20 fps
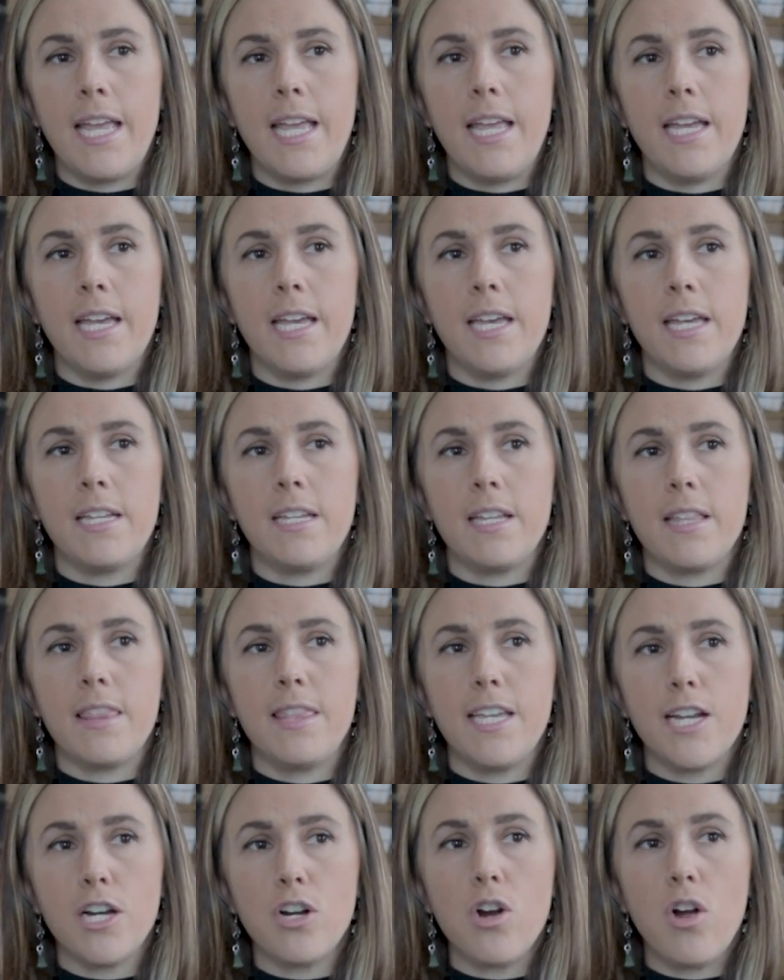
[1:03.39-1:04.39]
And
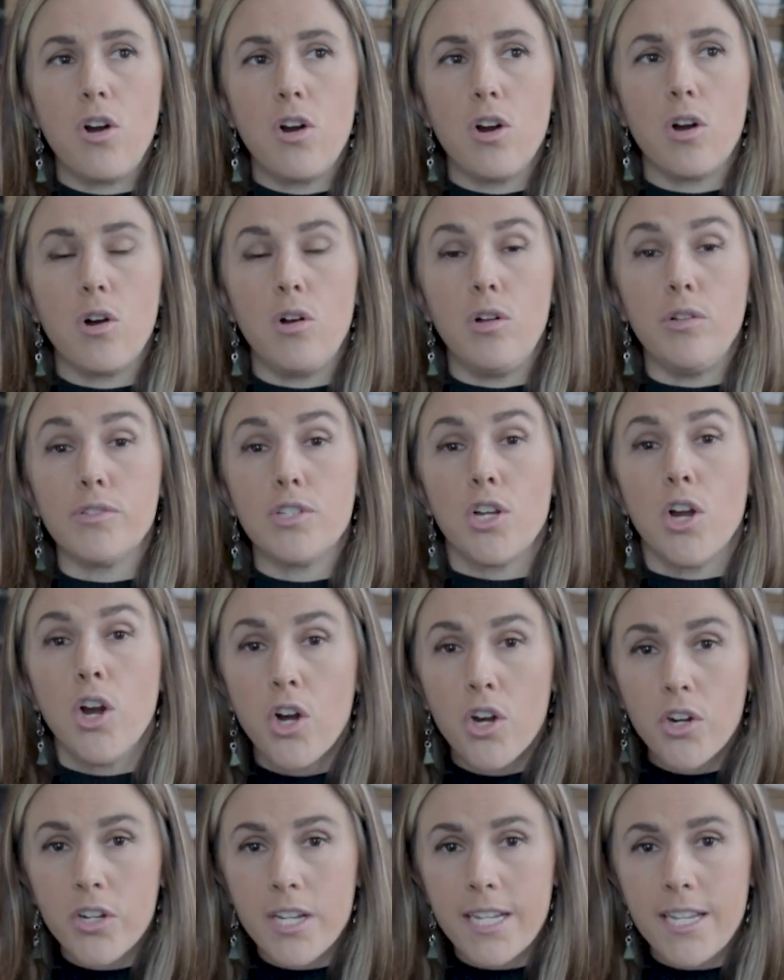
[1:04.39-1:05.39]
there are
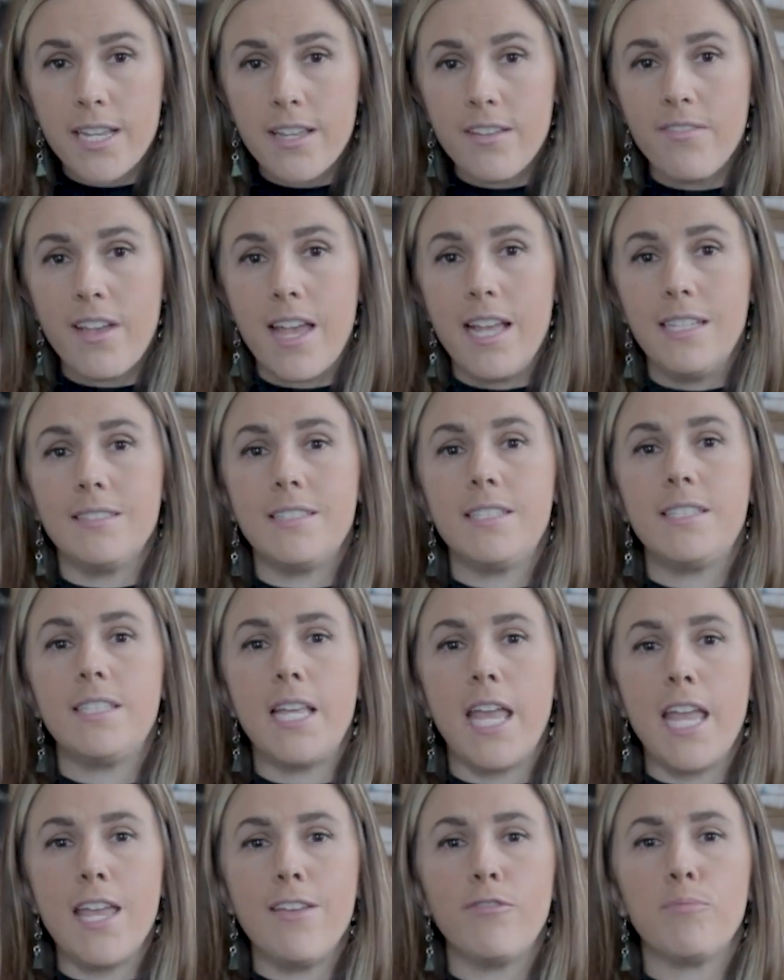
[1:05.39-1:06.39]
alternative and
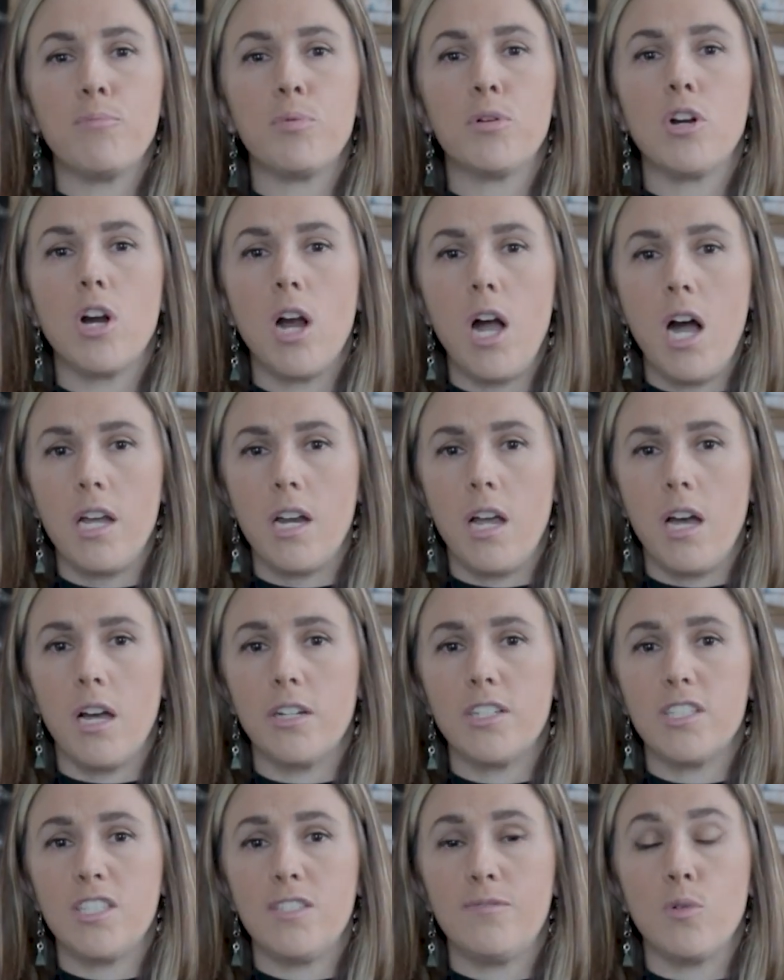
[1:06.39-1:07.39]
safe
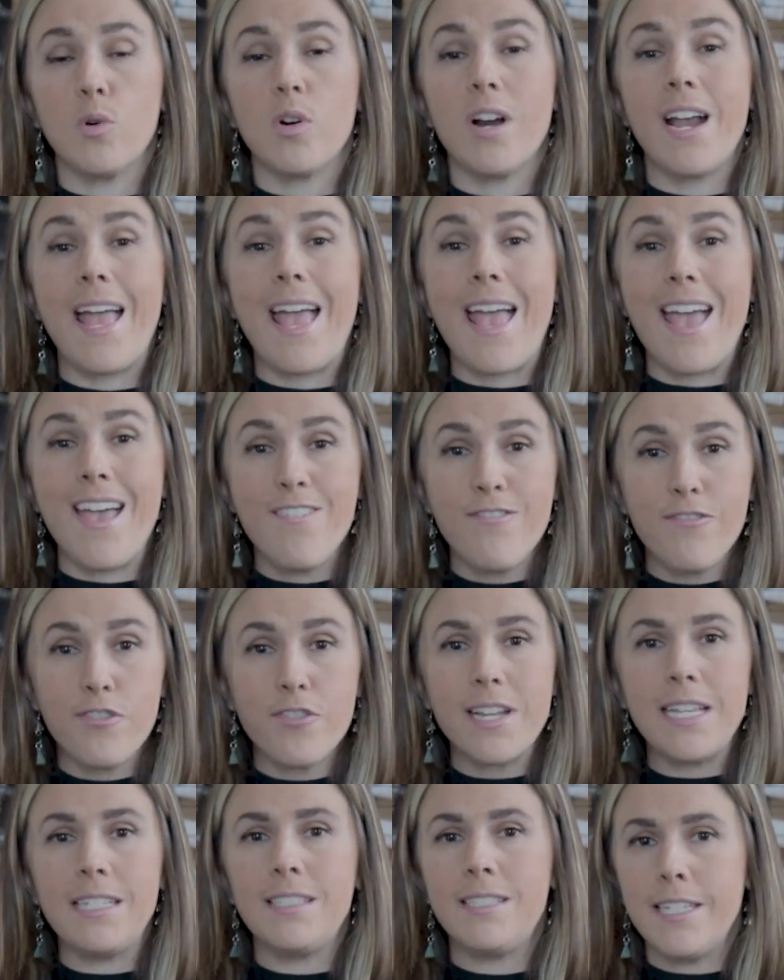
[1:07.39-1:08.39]
products for
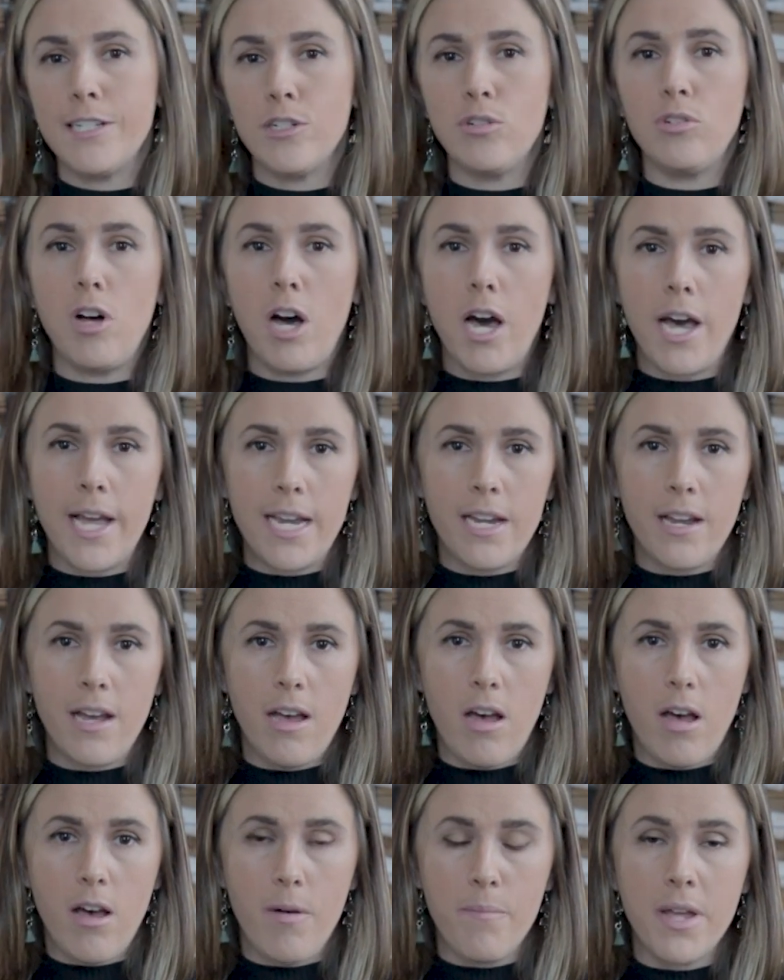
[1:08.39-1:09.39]
every single
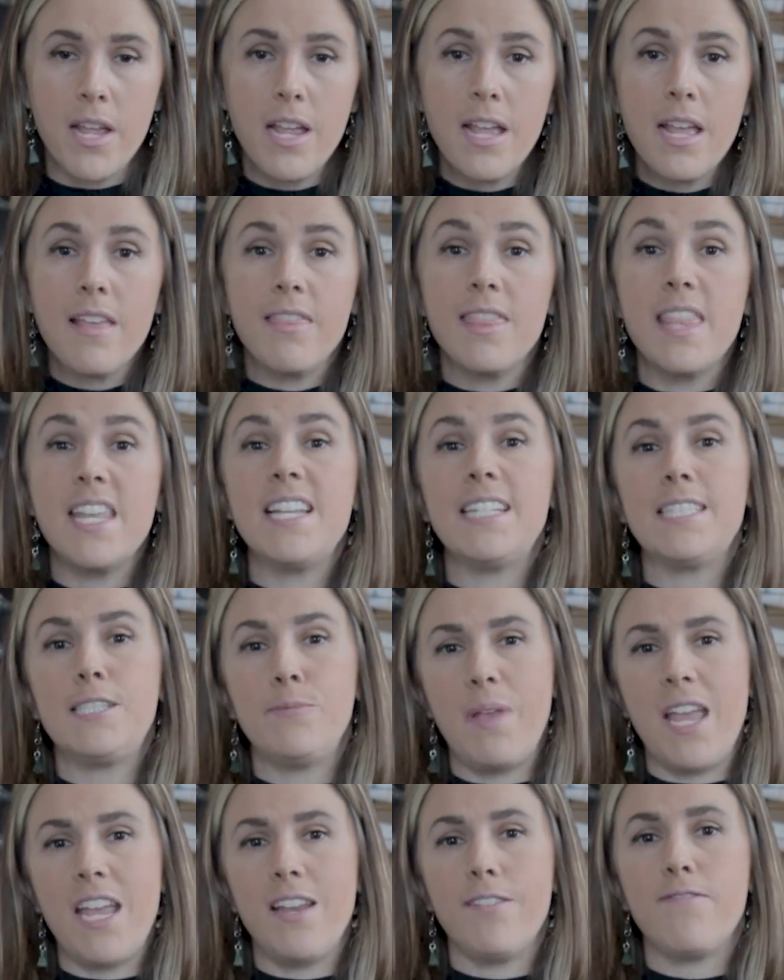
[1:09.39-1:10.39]
item that is
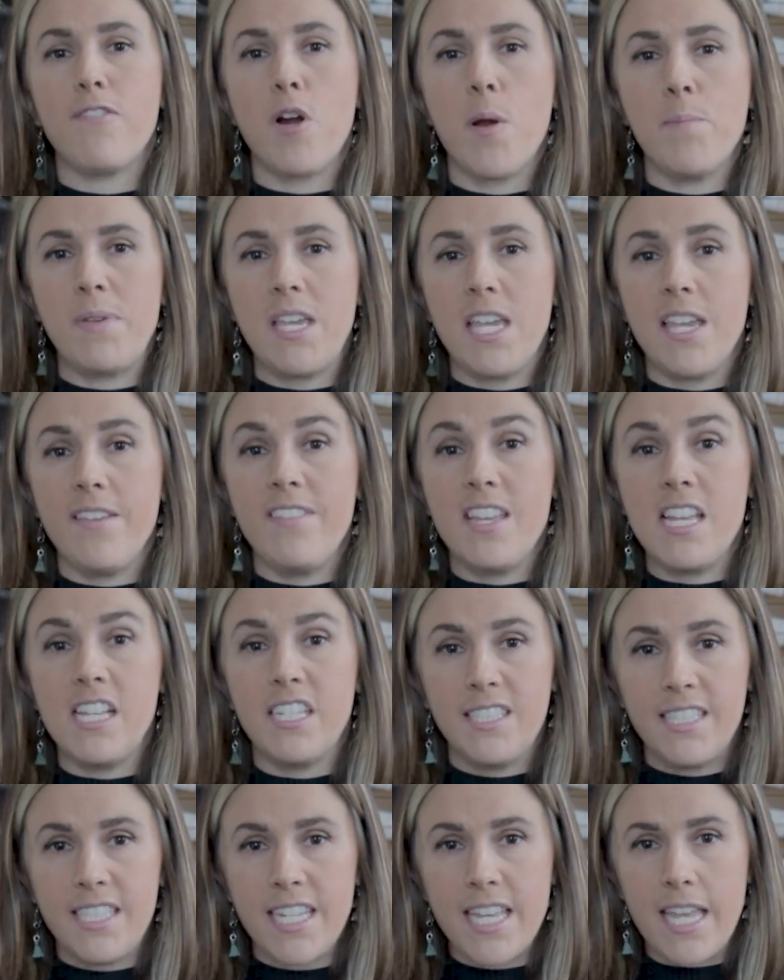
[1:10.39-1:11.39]
made from
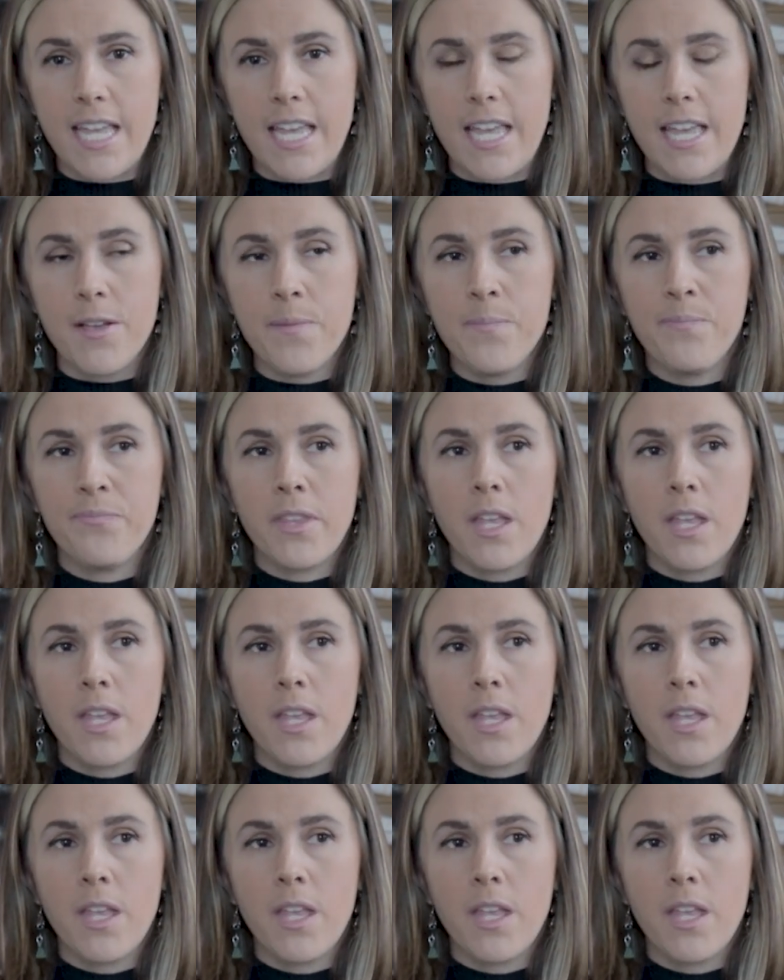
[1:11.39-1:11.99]
PVC.